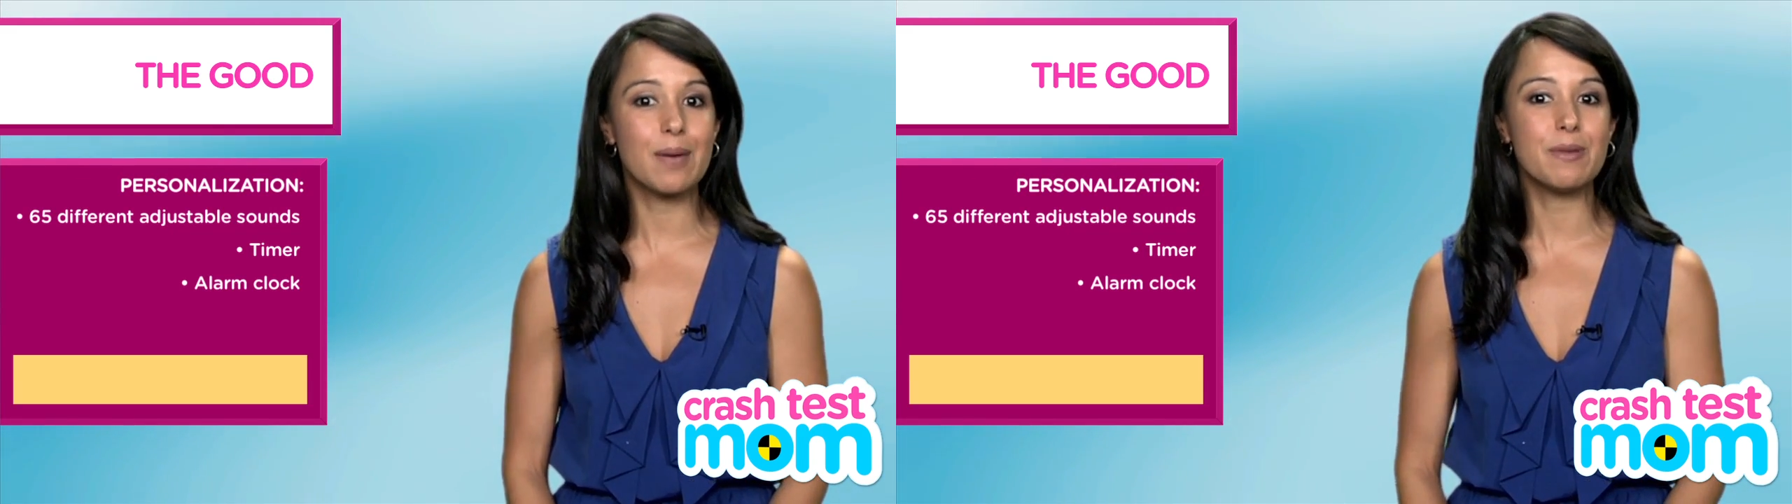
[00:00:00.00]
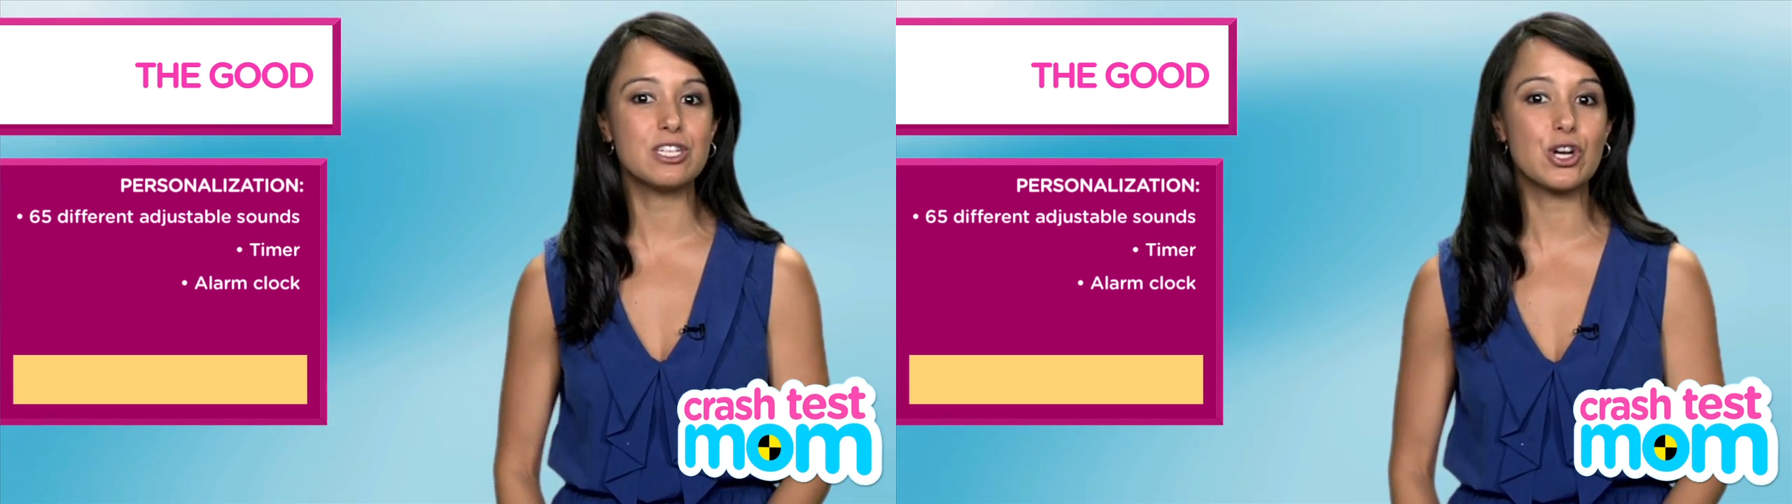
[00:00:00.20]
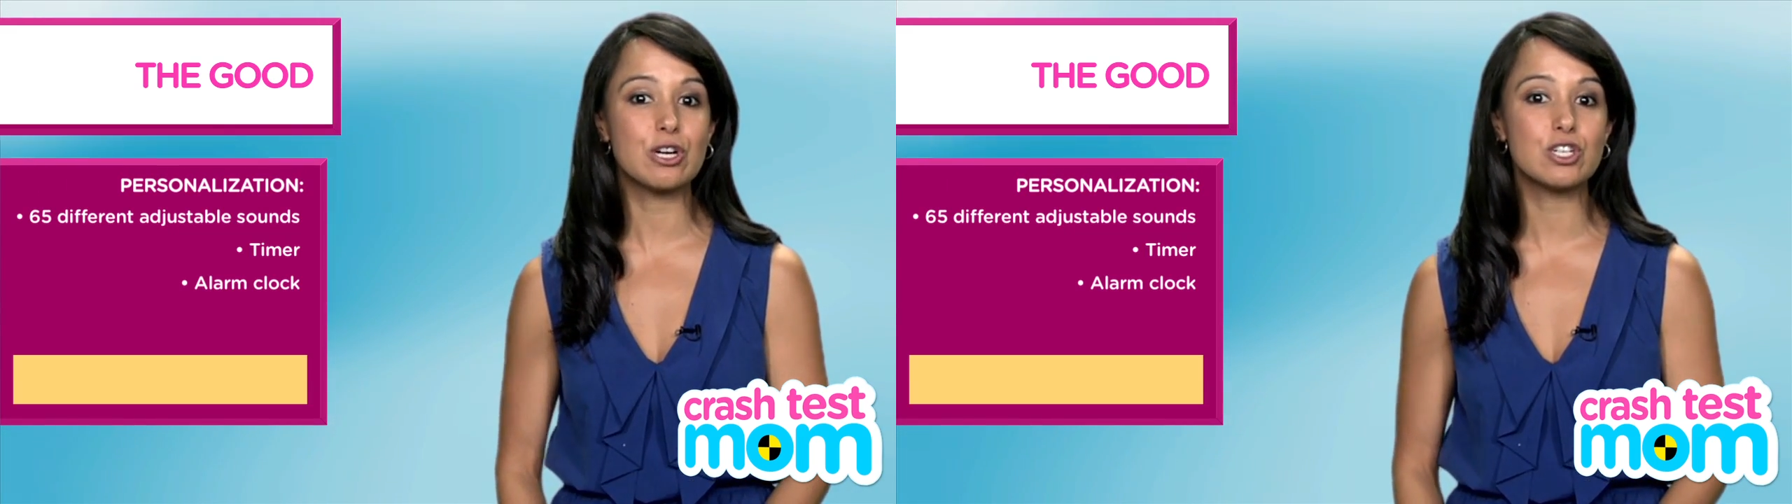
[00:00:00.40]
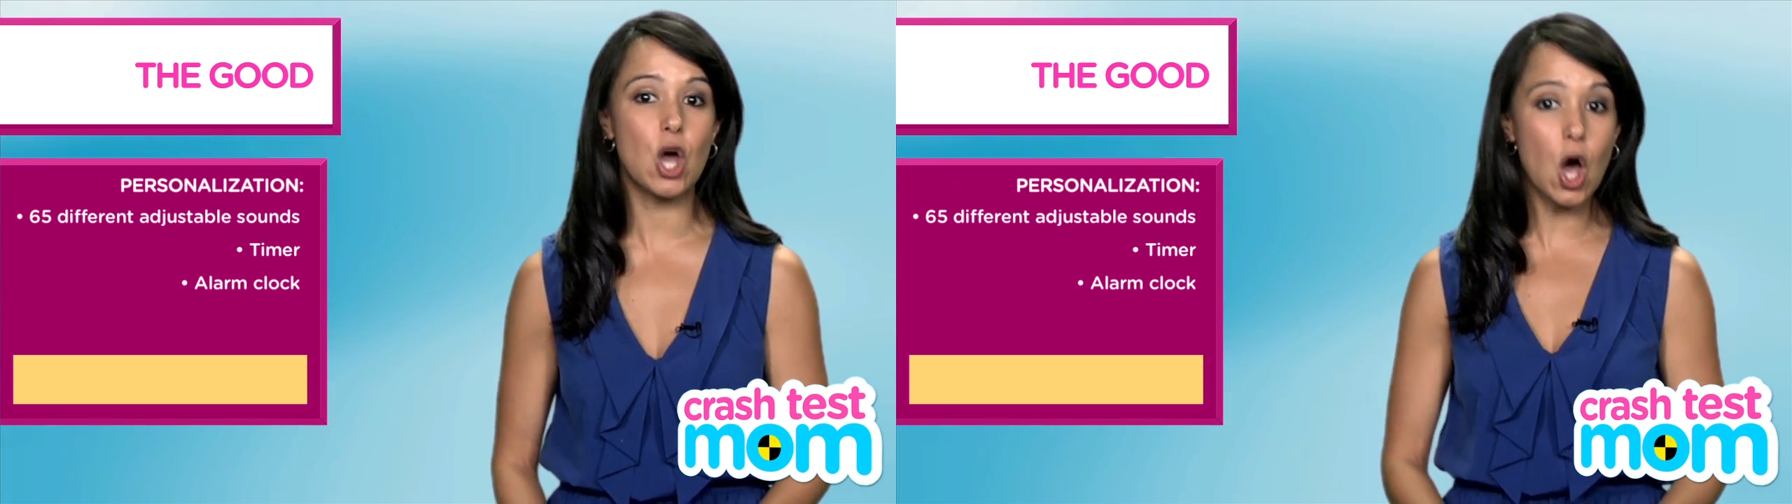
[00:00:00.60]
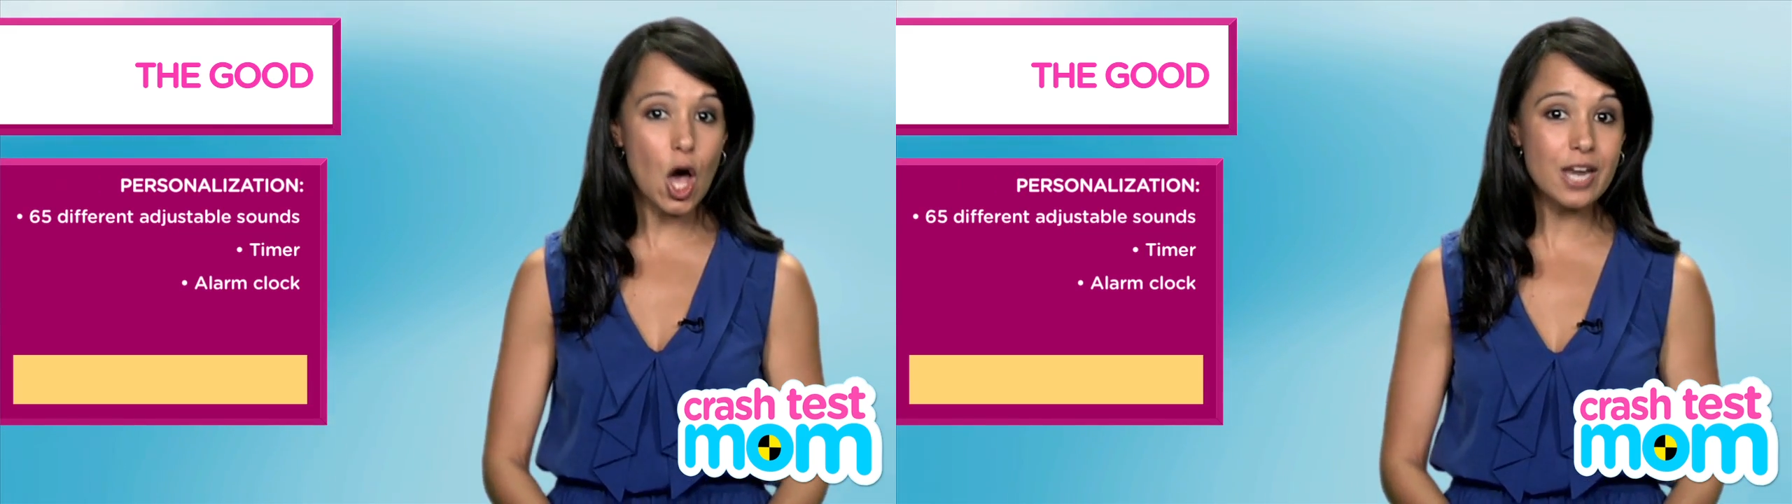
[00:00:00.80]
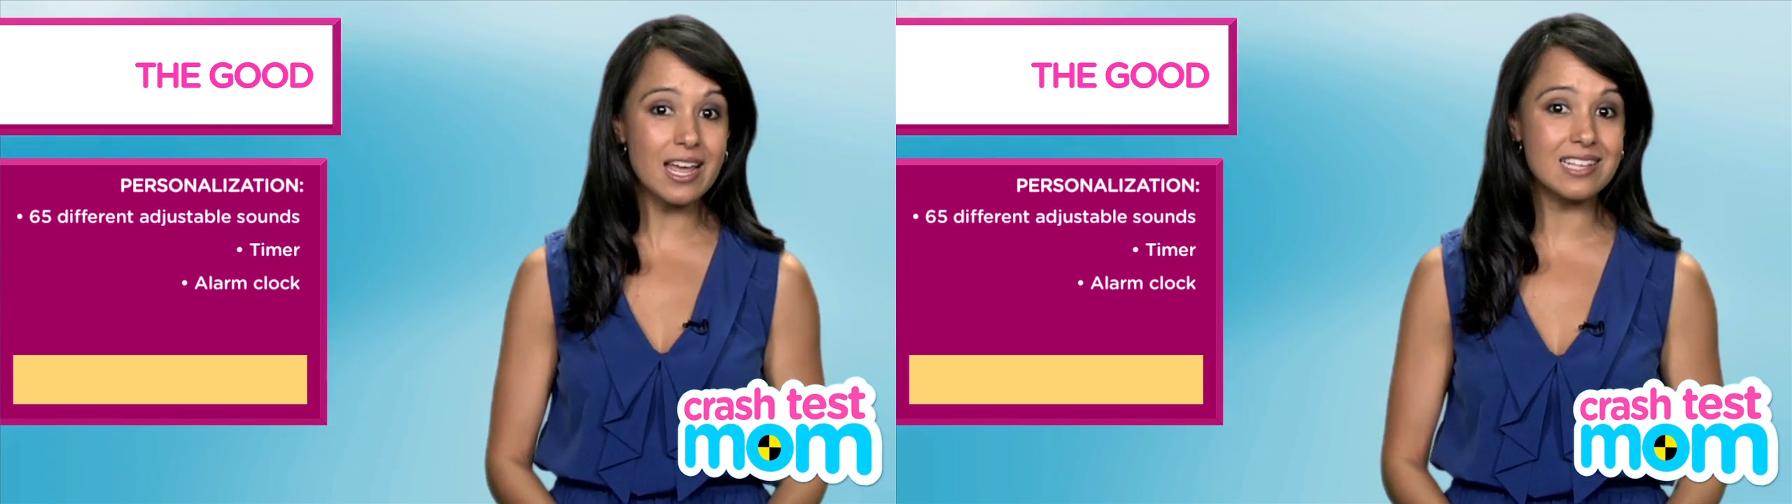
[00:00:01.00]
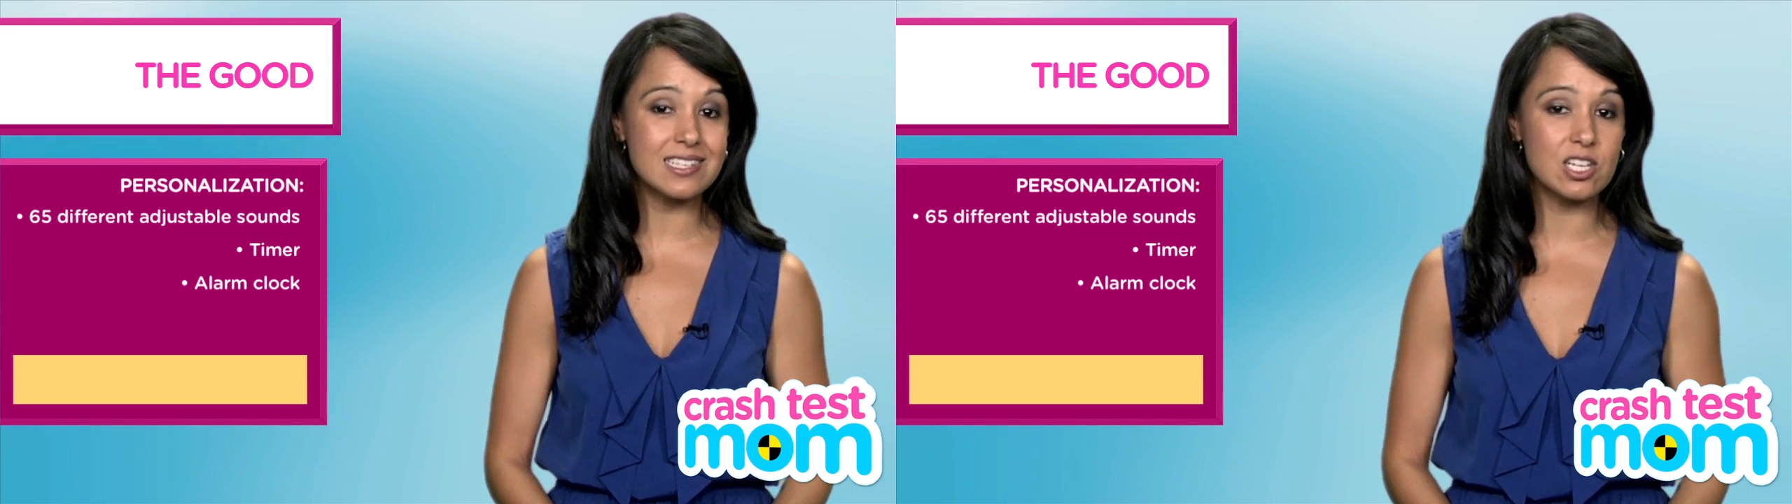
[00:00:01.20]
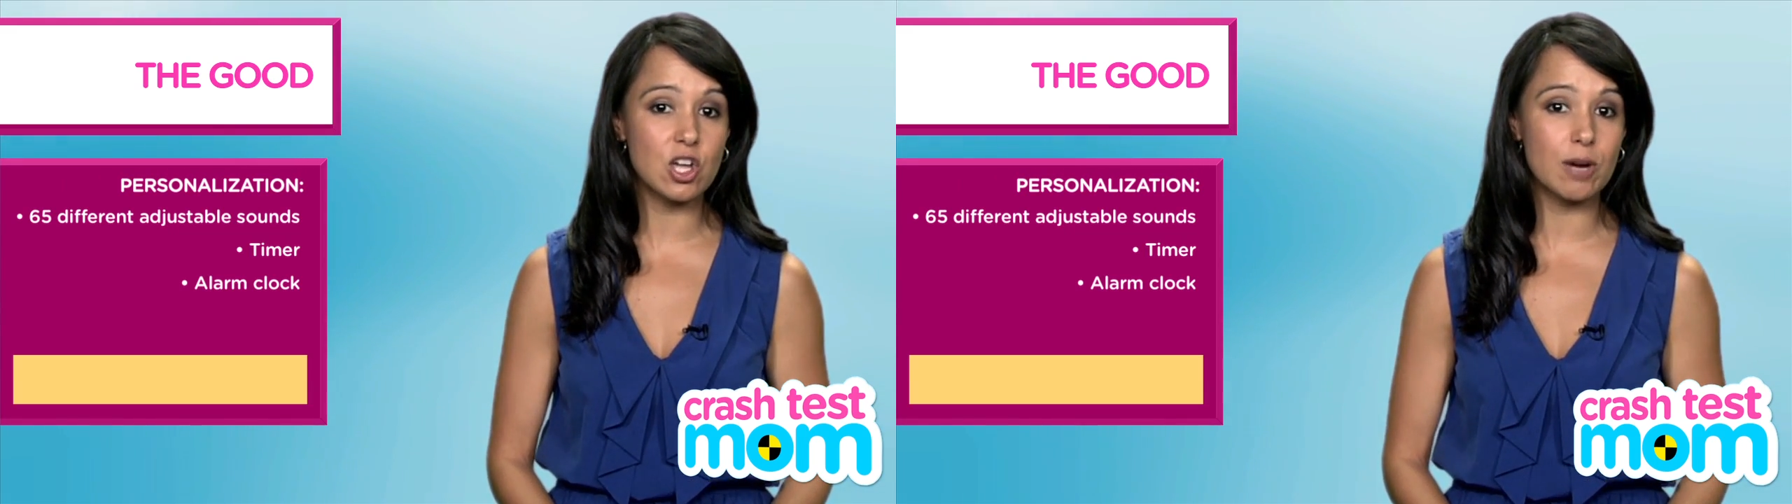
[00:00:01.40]
can be turned on as
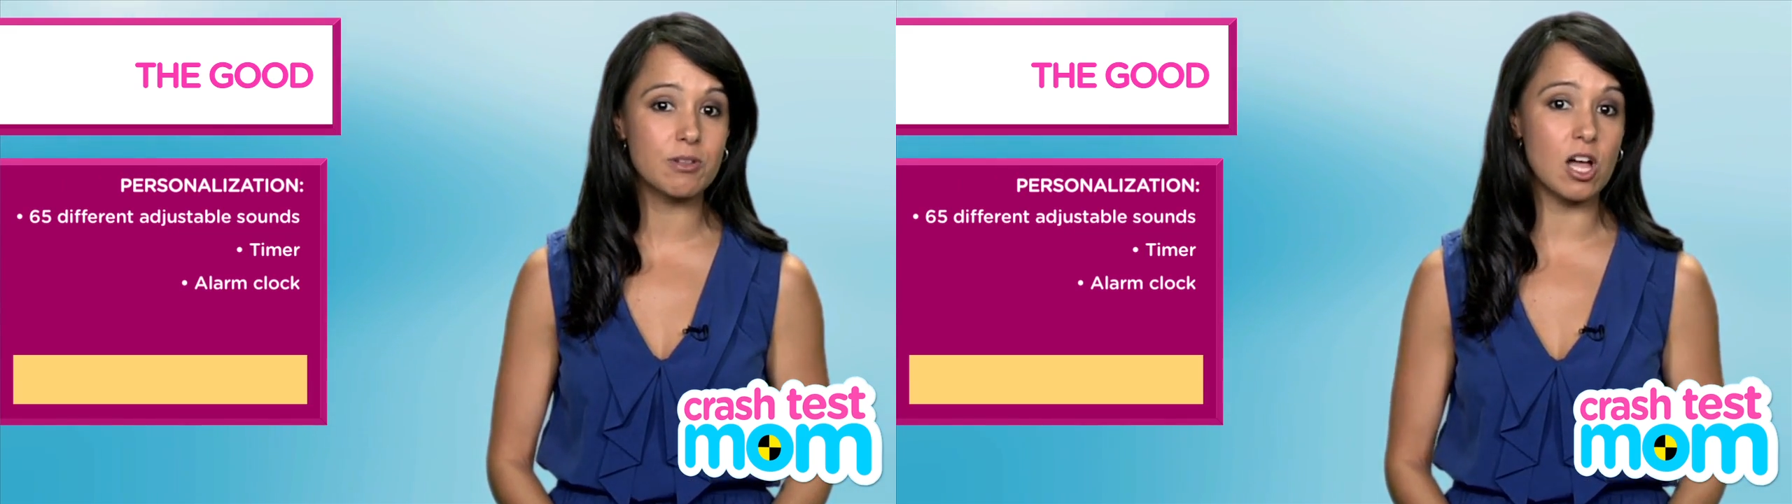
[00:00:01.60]
an alarm